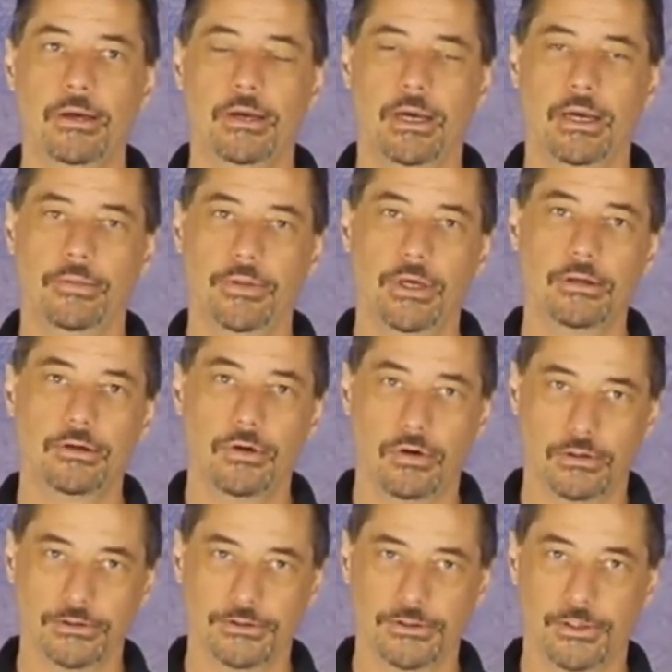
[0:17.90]
and that
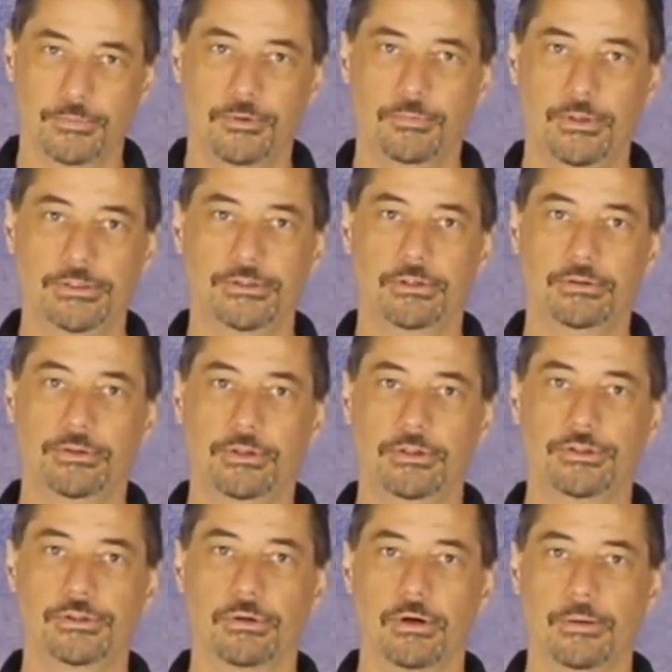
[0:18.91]
concept basically
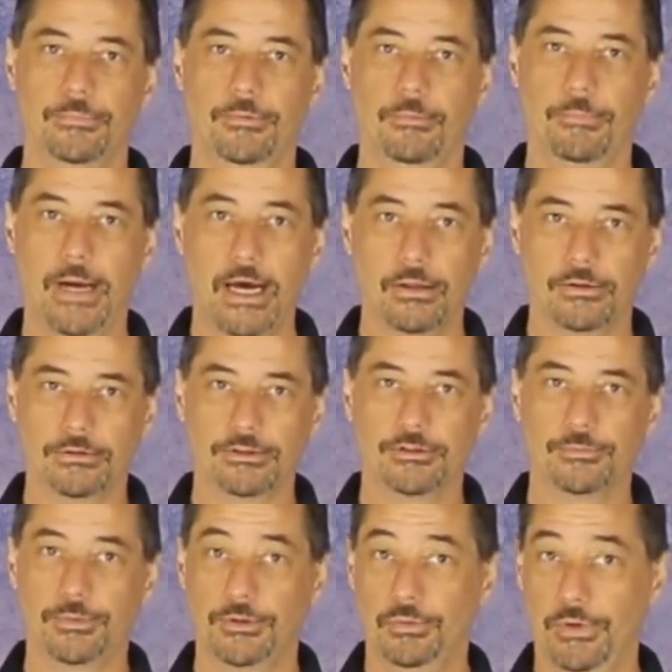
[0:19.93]
describes the balance
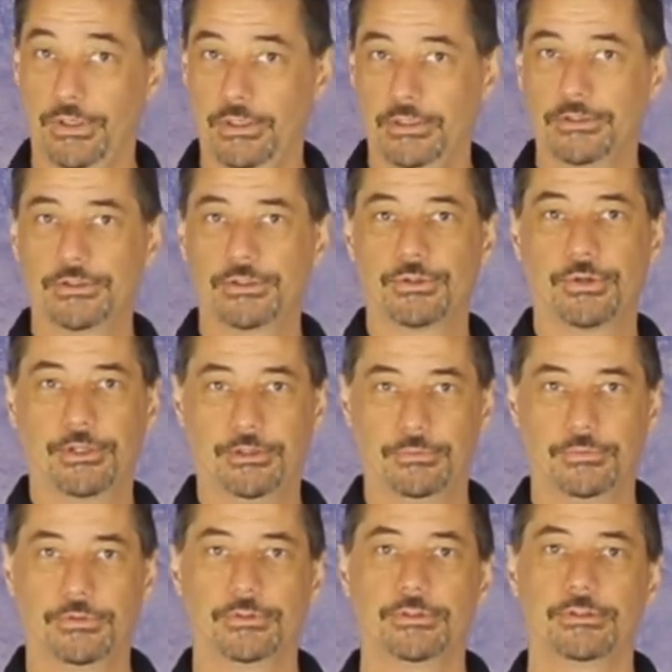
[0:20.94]
between
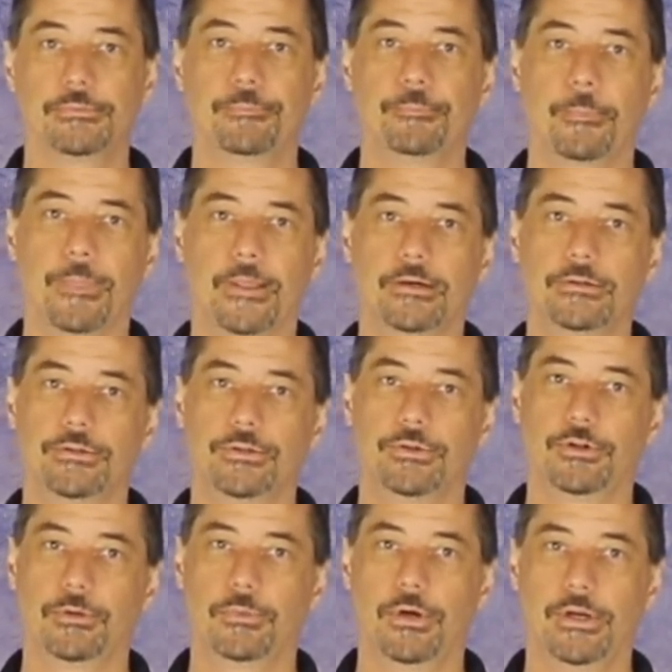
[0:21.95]
extremes. So
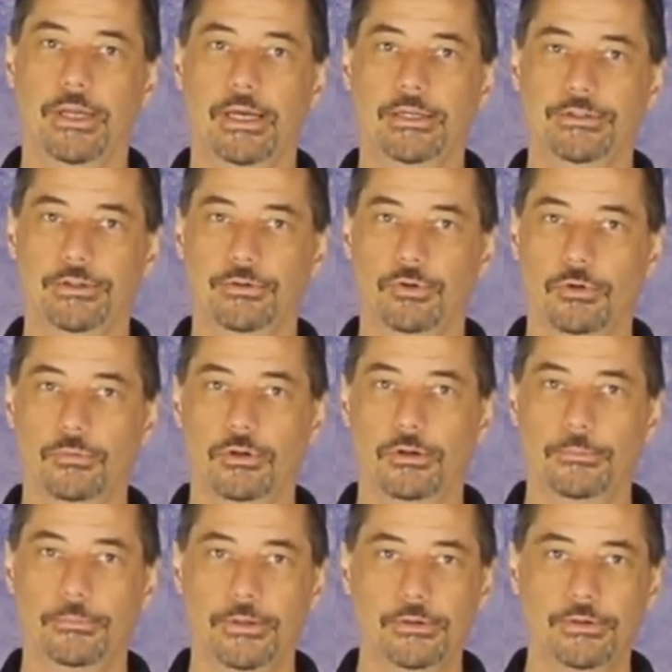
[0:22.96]
your body has a normal
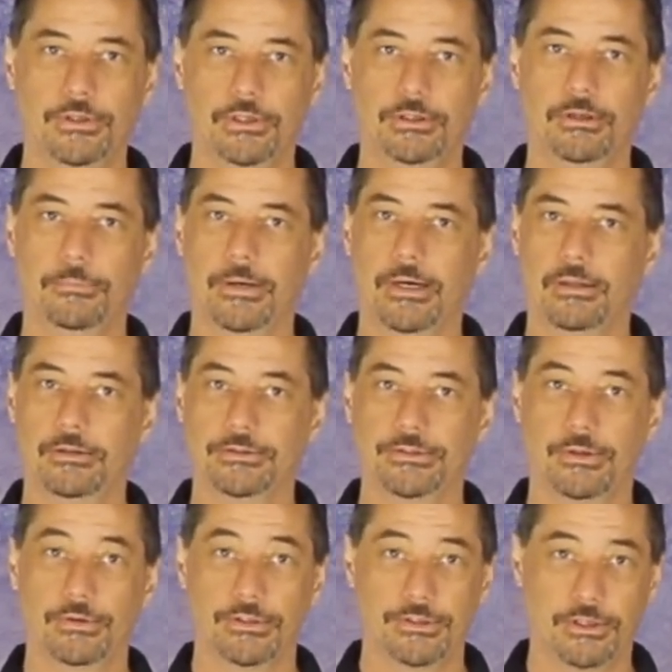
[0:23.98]
ability to
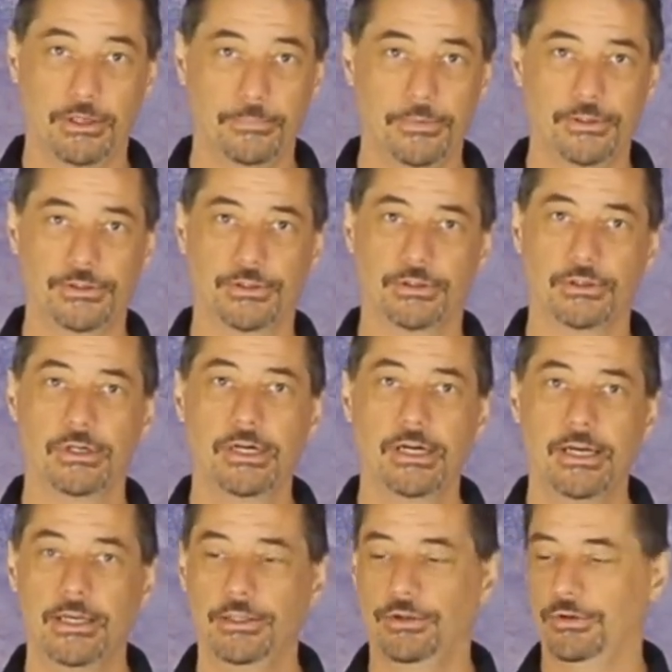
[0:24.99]
balance out its temperature.
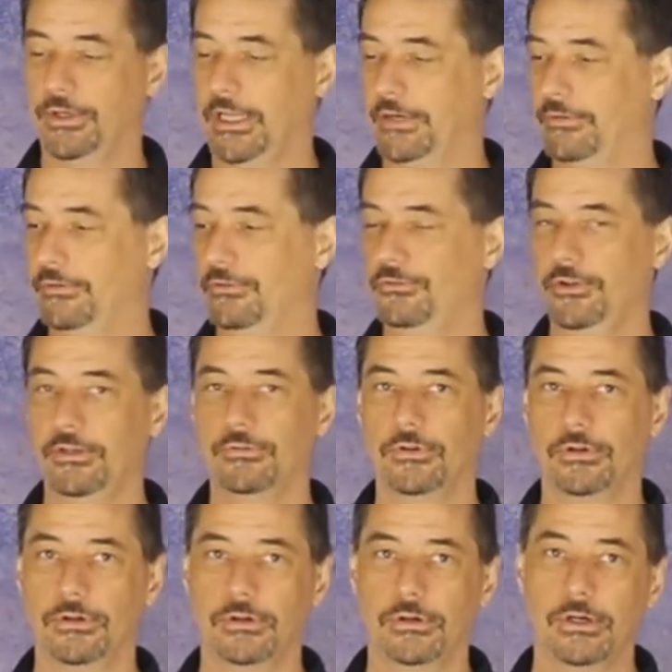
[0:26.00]
You can have a
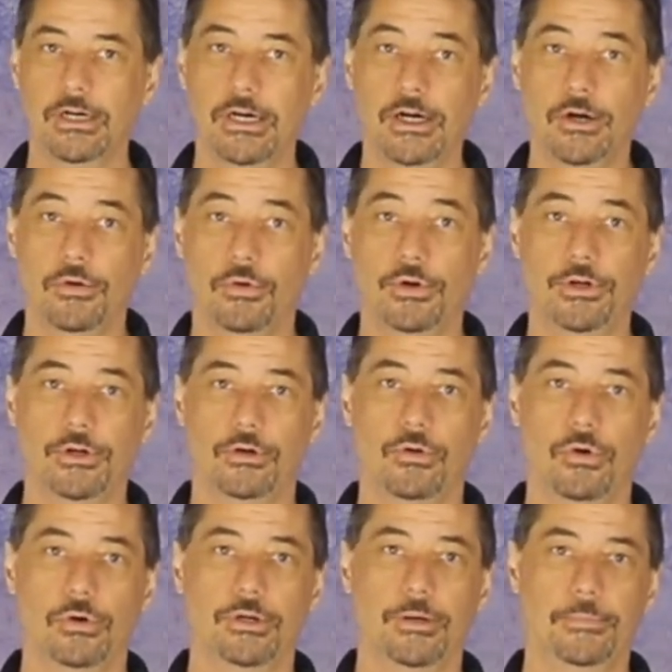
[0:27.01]
fever, or your
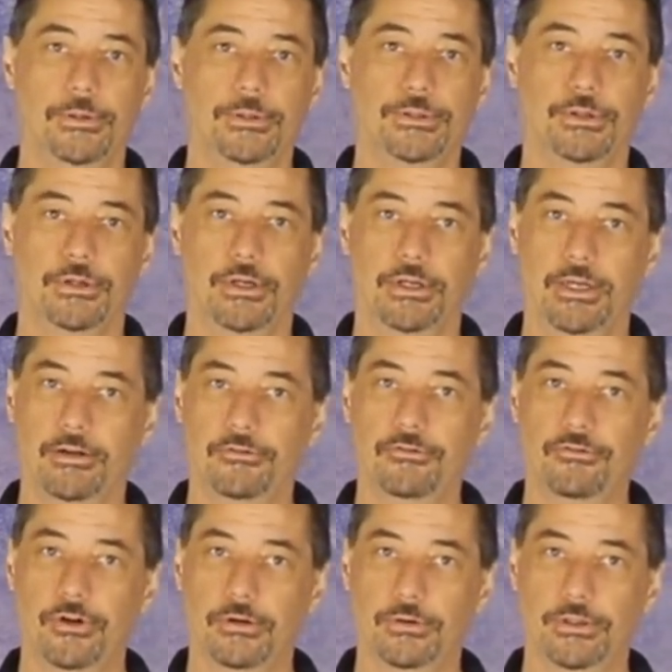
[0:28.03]
core temperature can get
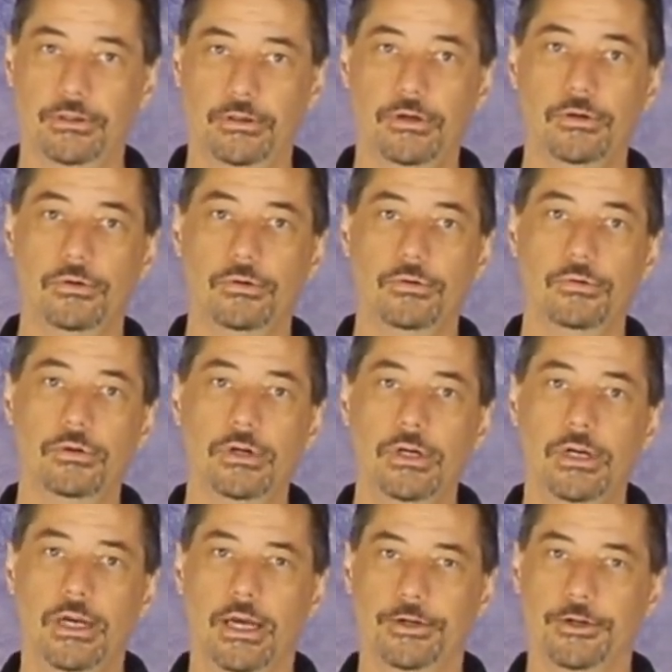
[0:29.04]
fairly low,
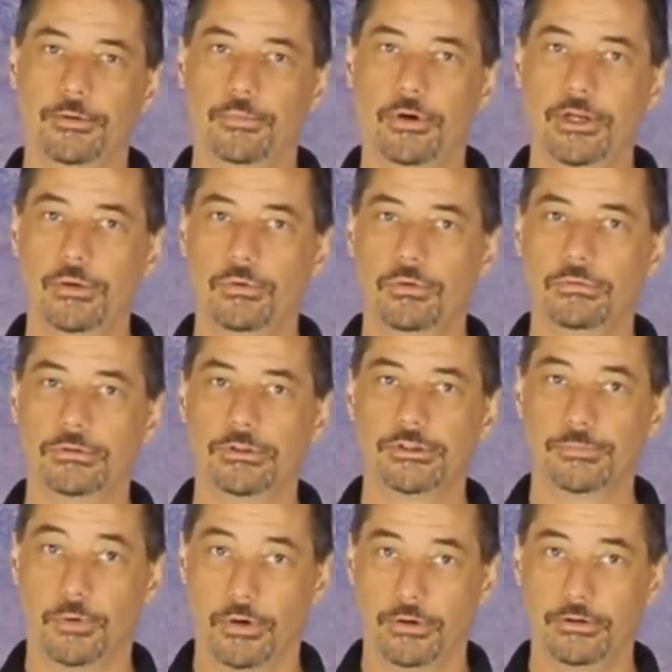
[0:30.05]
and your body will
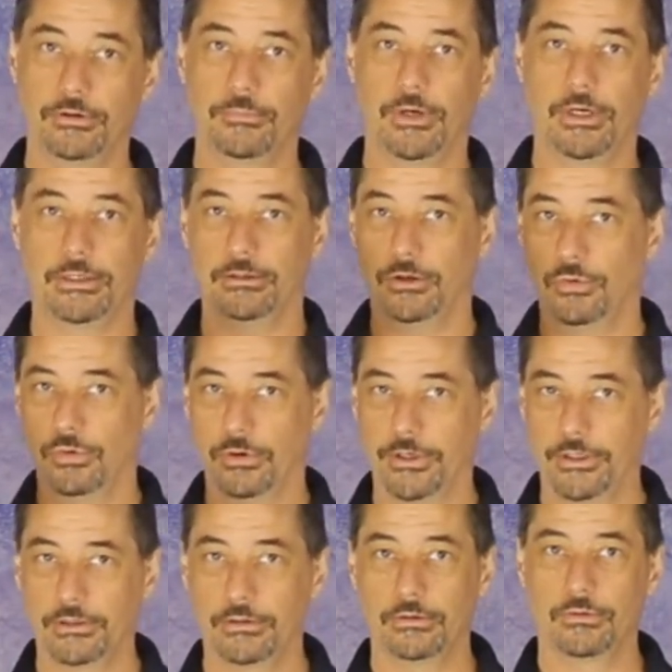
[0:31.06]
respond by
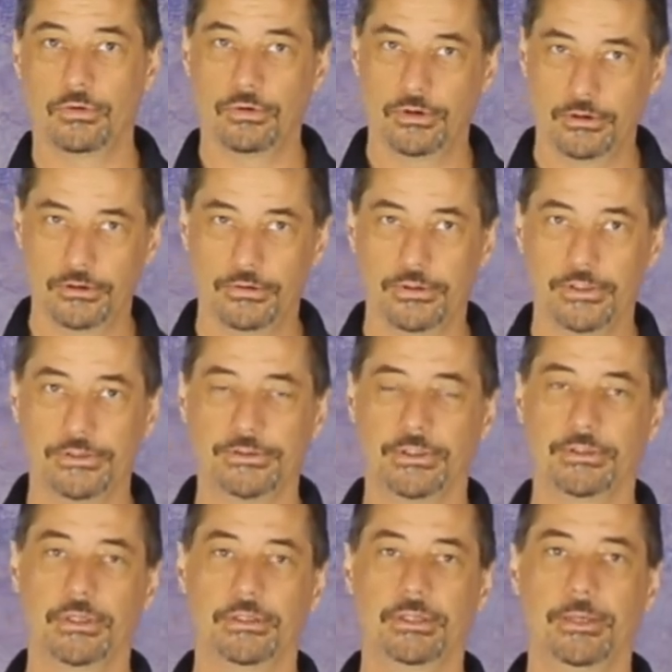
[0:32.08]
lowering or
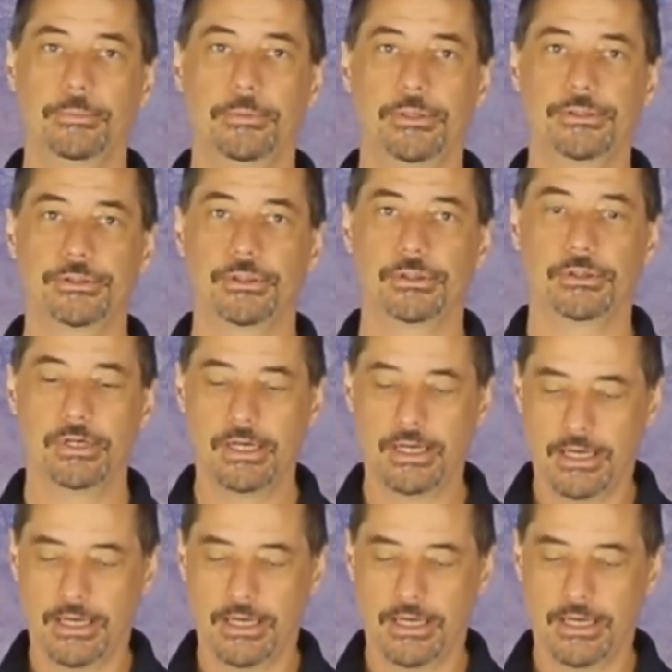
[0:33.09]
increasing that temperature.